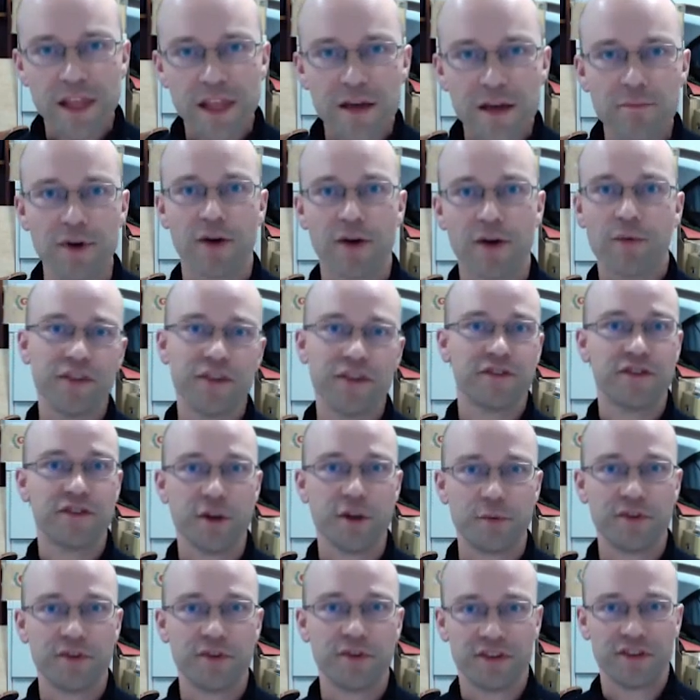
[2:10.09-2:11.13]
But with this
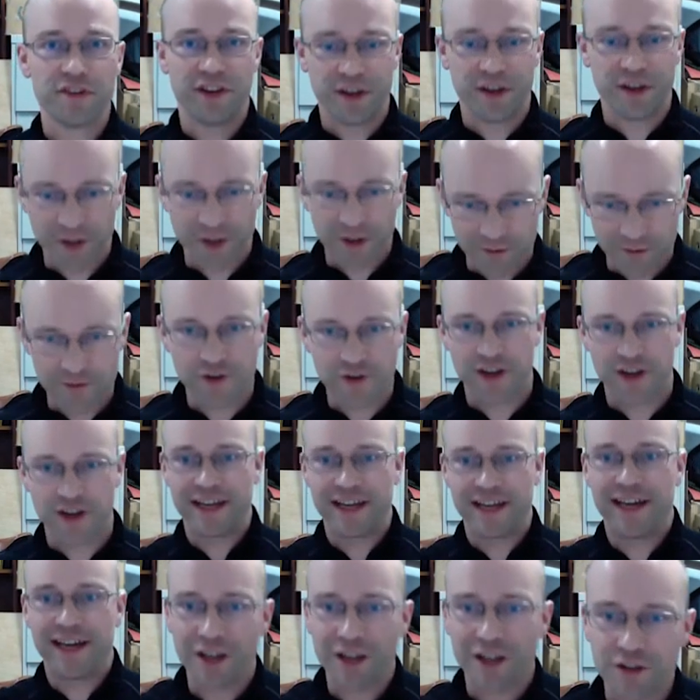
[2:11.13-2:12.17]
new position, I'm kind of trying to
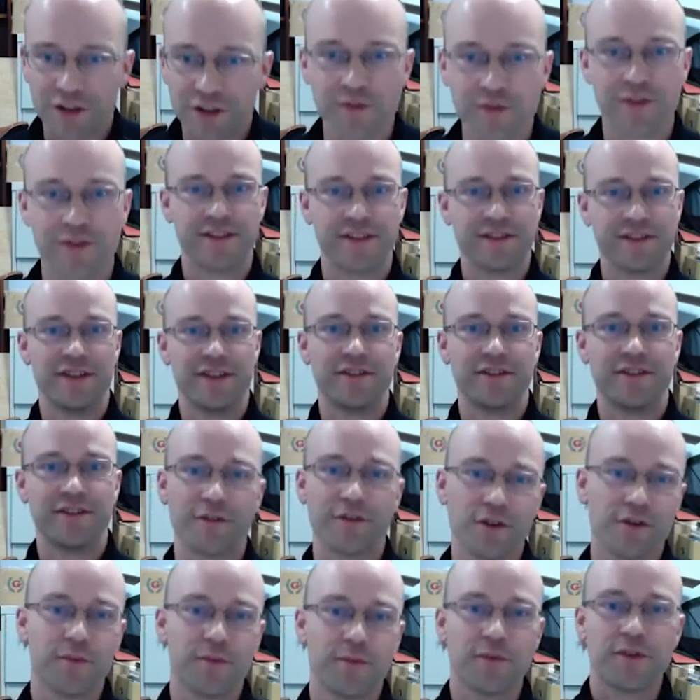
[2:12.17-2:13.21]
get lots of things in. So I've
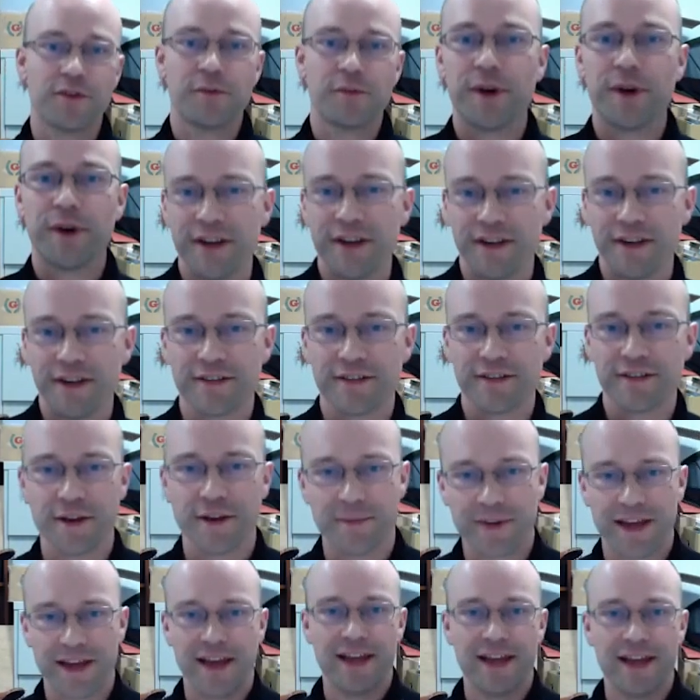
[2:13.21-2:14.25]
got some spiders
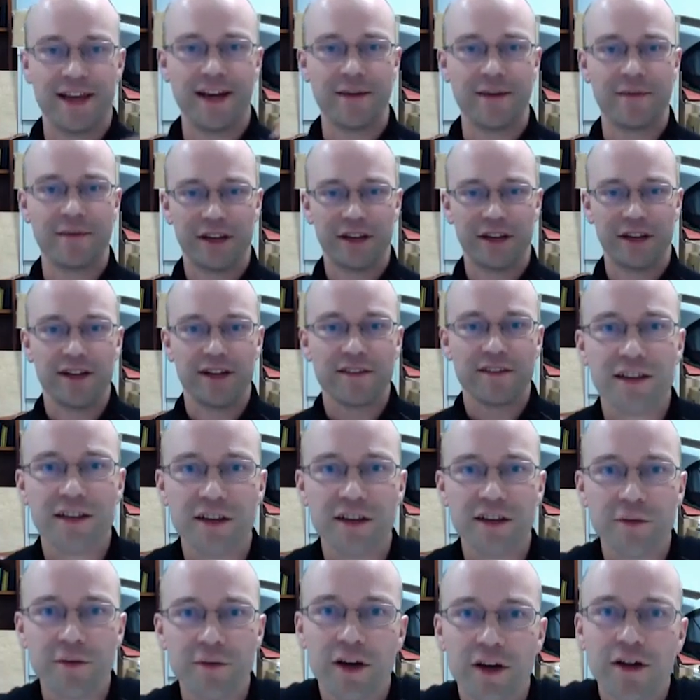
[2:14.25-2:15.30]
coming in, and I'm going to
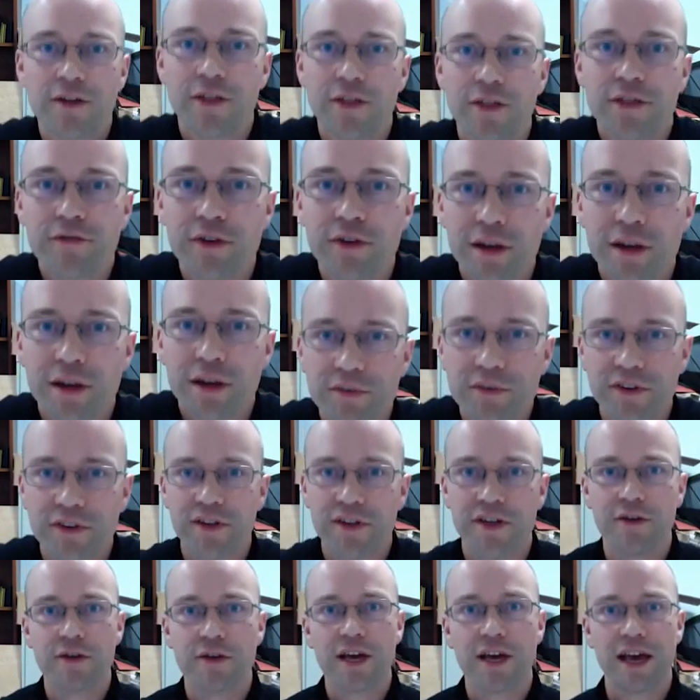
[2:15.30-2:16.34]
continue work on thrips in
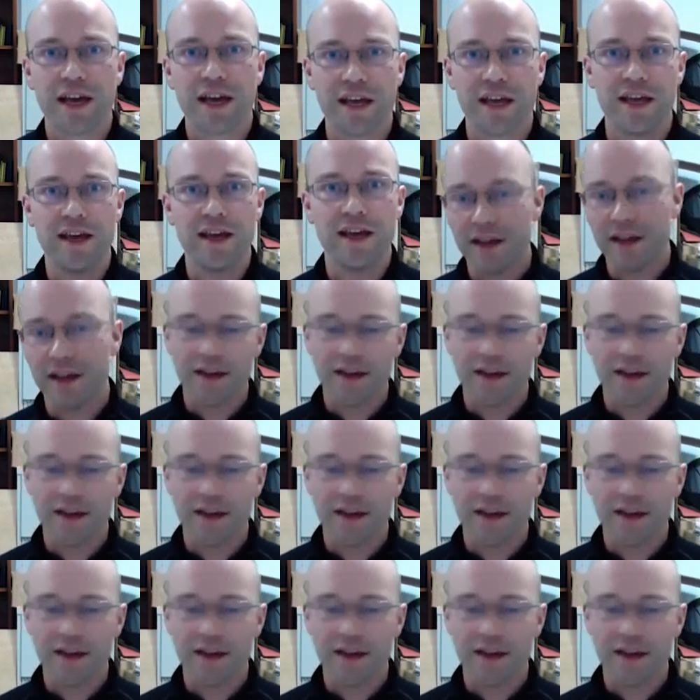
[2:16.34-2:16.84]
the UK.